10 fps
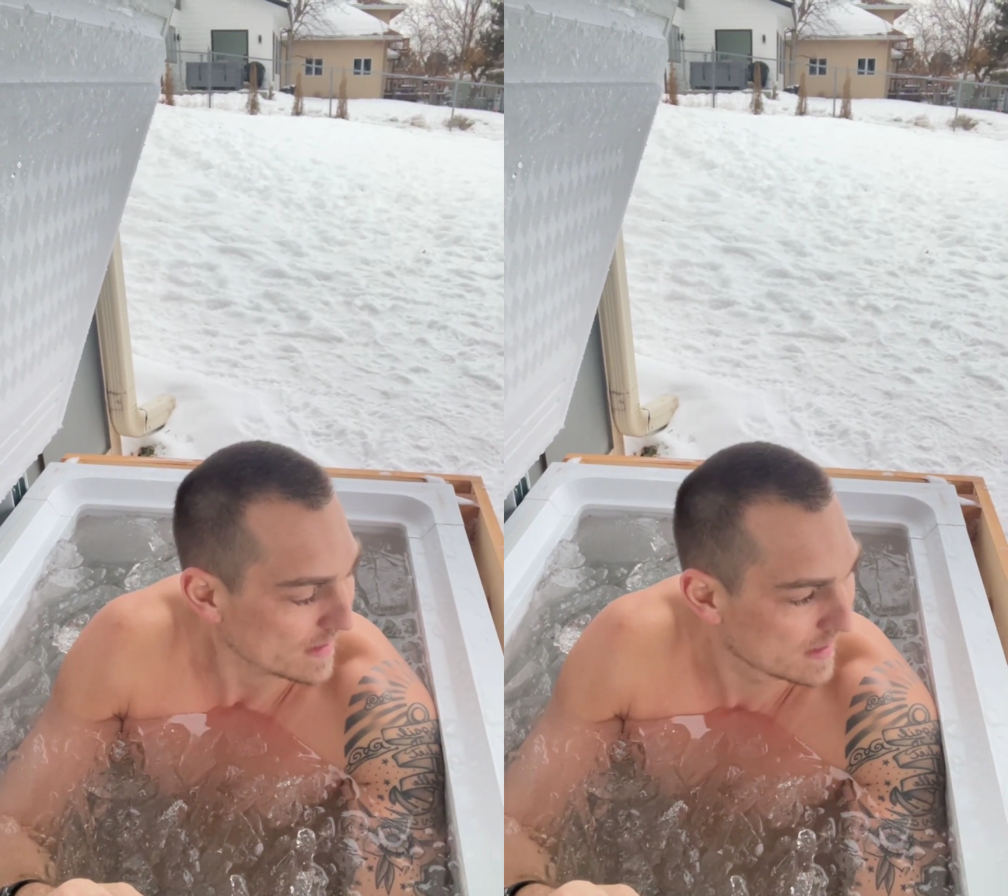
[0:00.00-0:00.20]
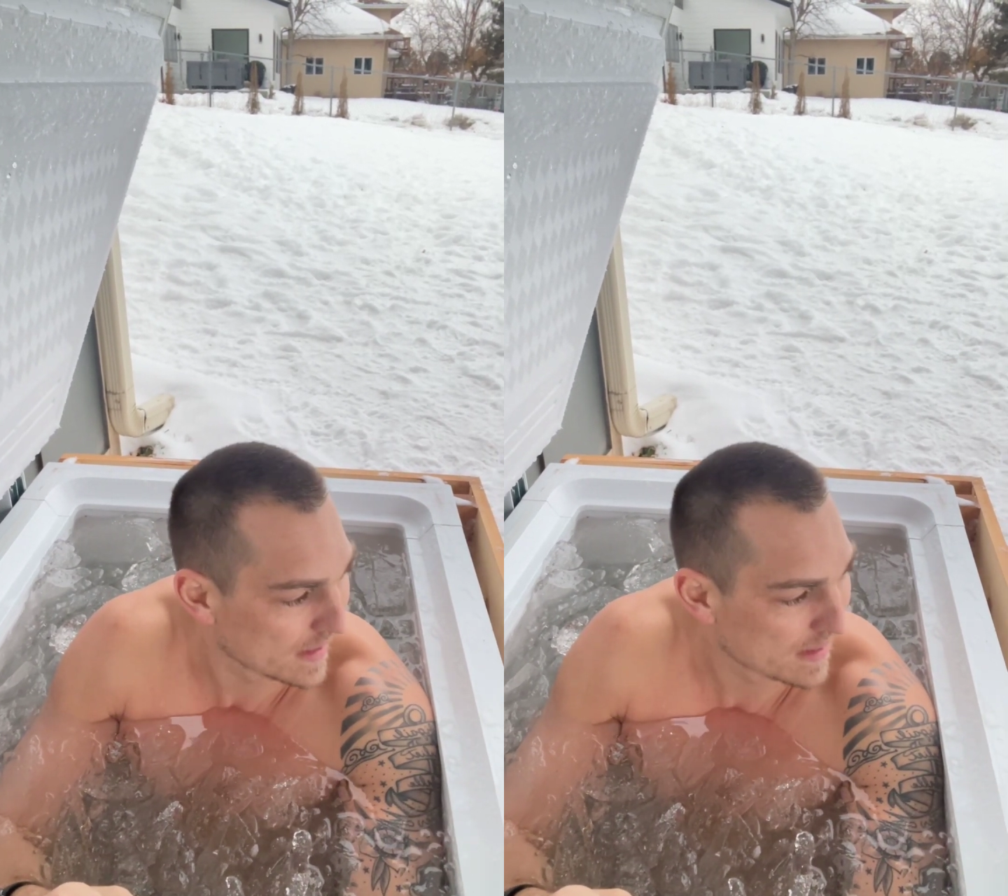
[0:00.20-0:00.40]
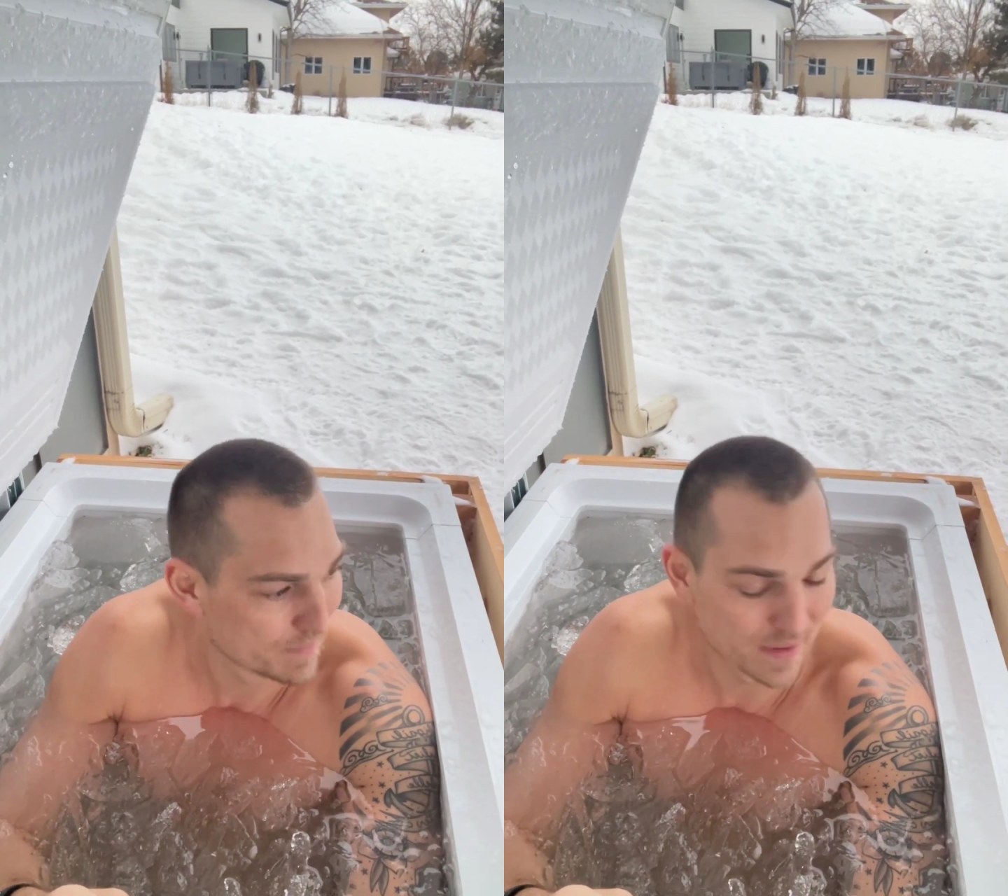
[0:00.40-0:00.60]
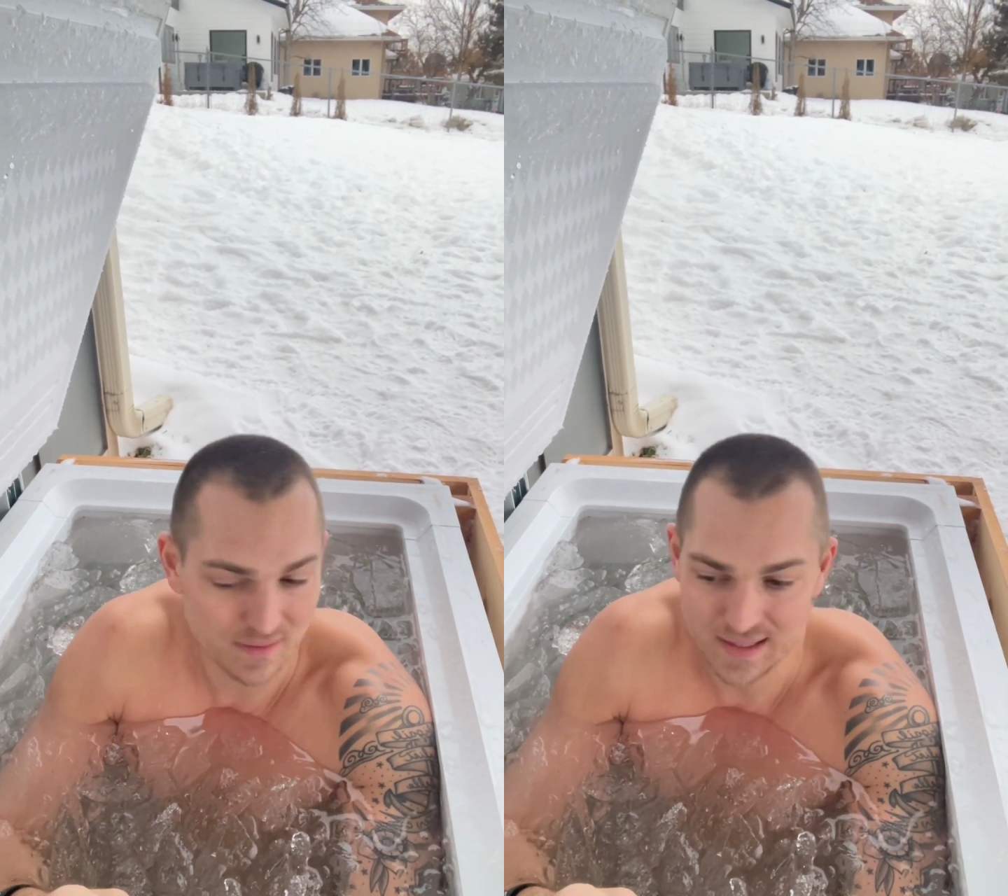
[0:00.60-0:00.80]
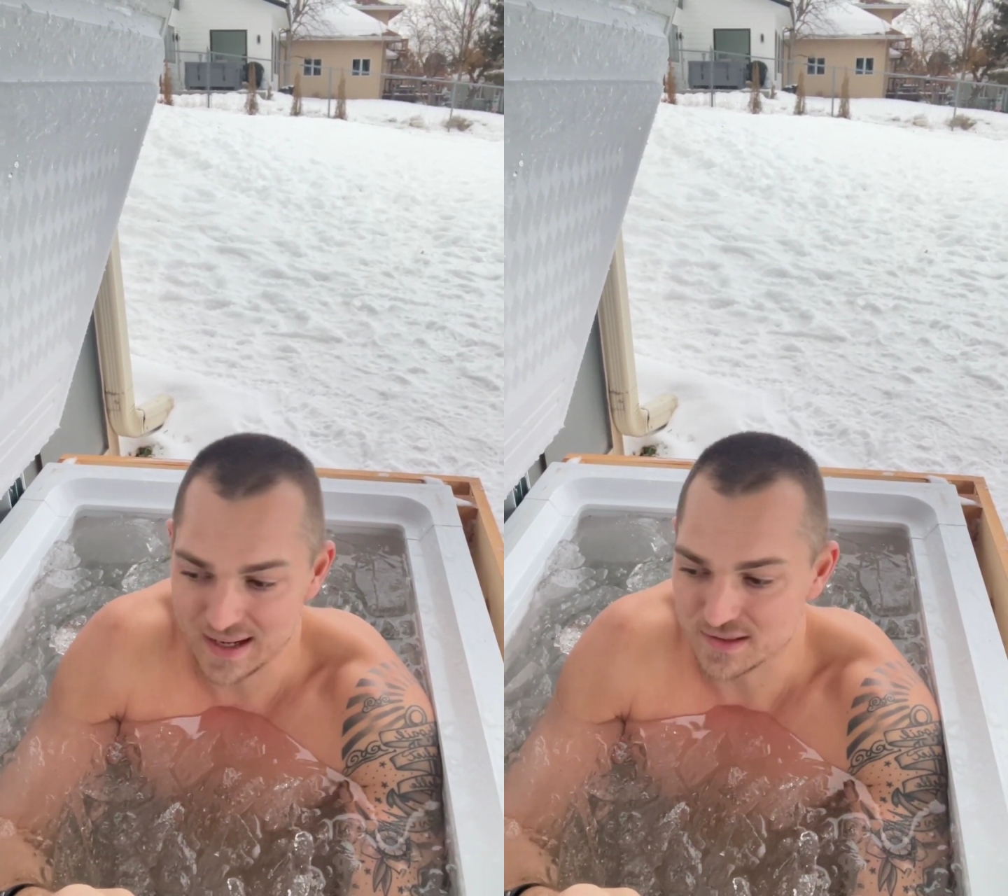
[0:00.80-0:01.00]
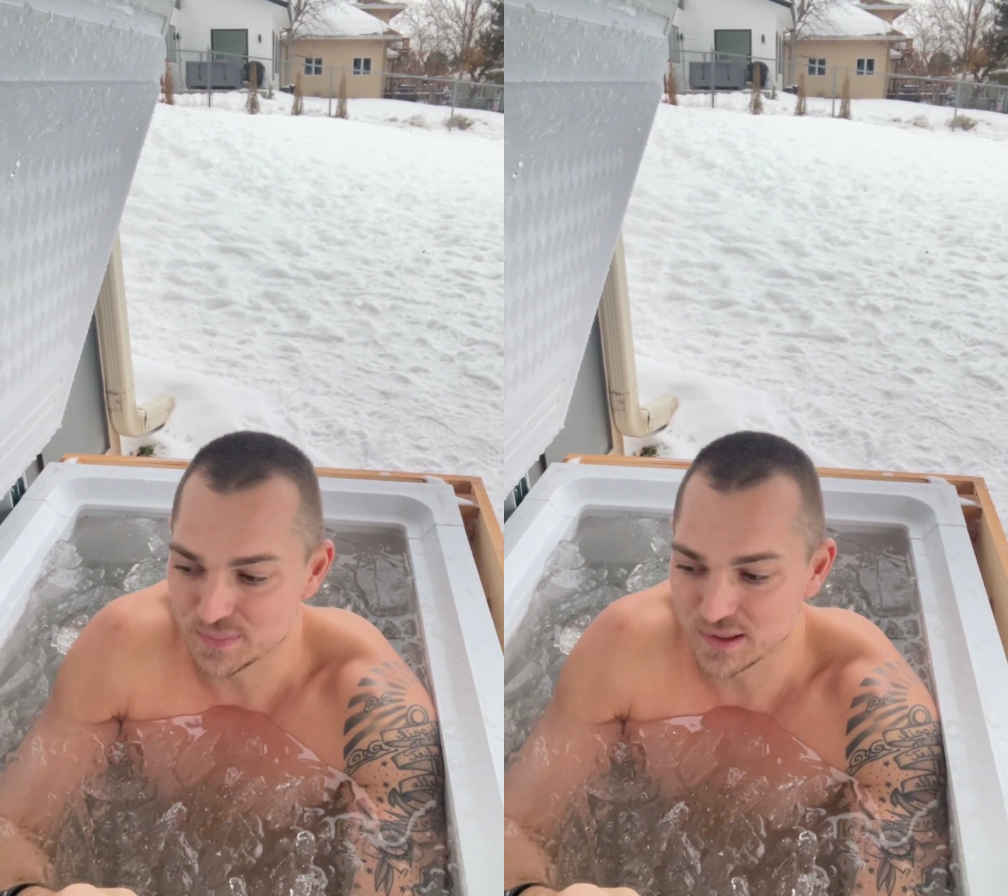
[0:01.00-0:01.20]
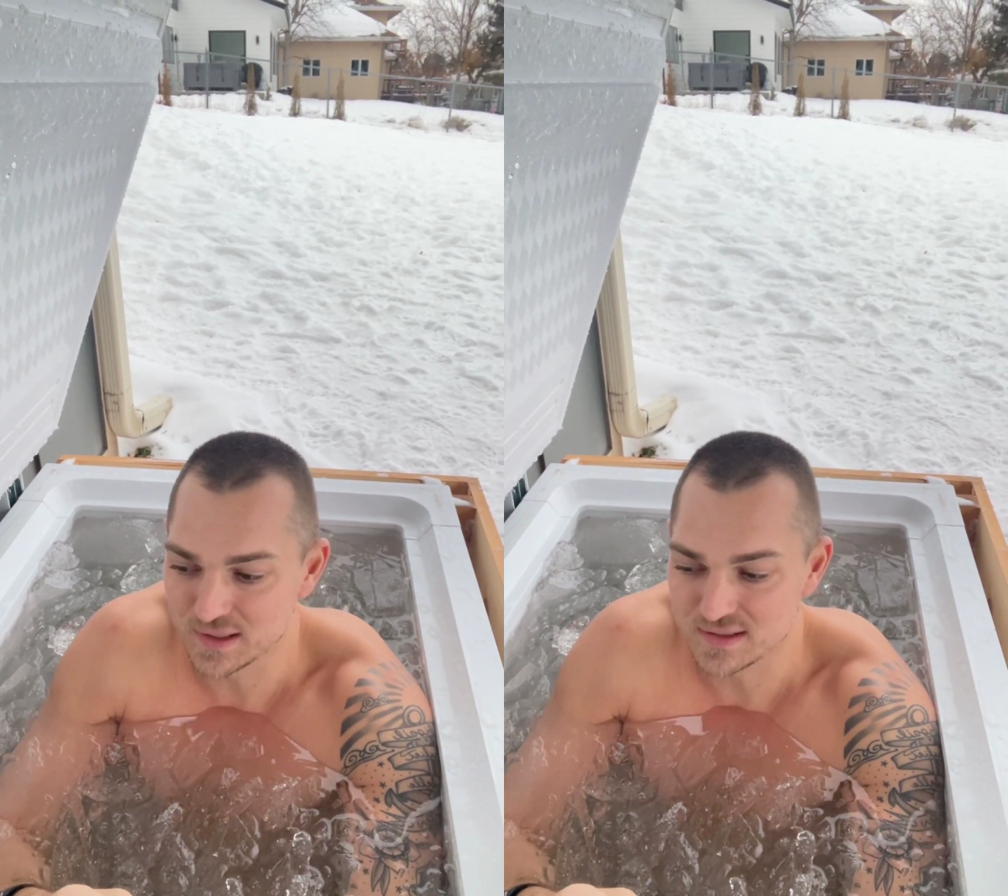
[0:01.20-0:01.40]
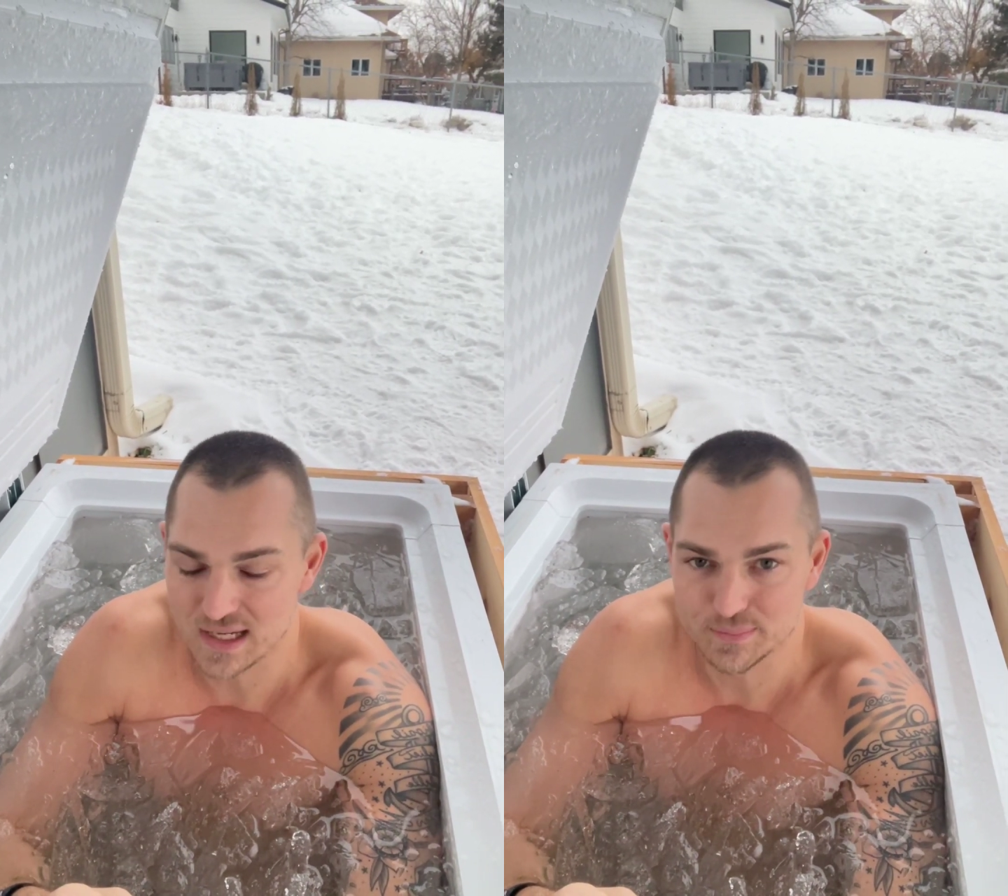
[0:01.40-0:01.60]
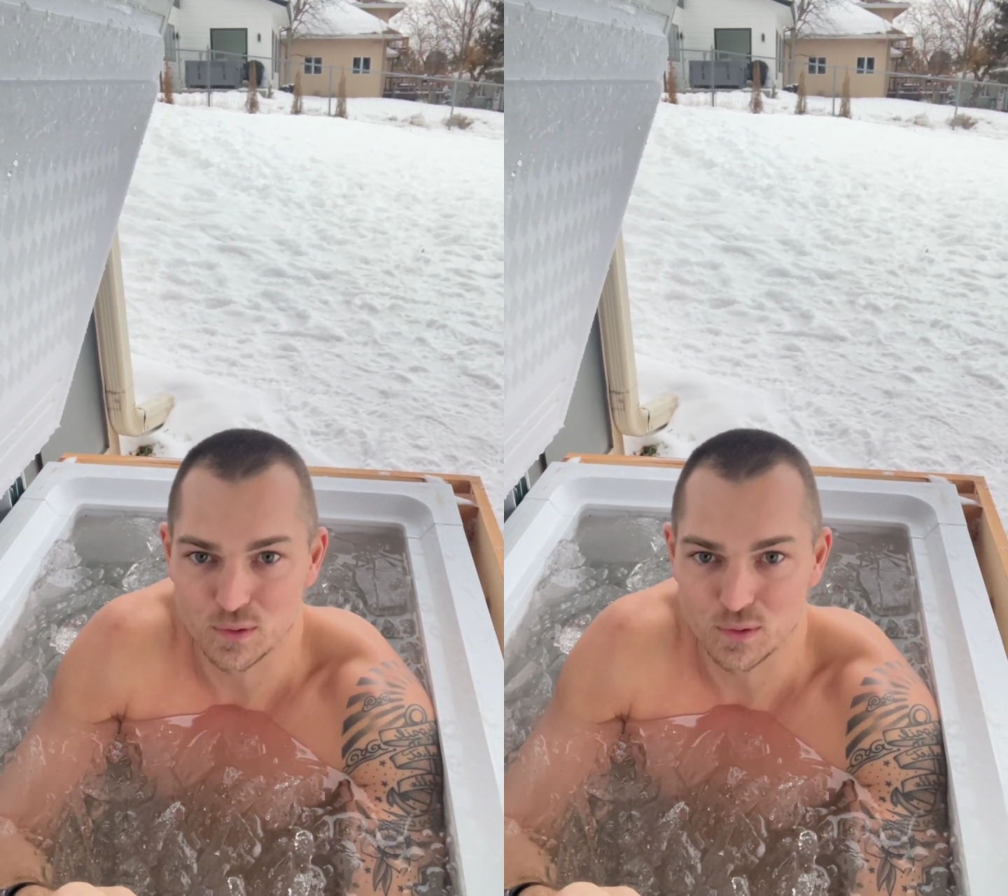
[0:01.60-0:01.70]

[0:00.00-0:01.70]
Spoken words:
But yeah, it's a pretty good setup.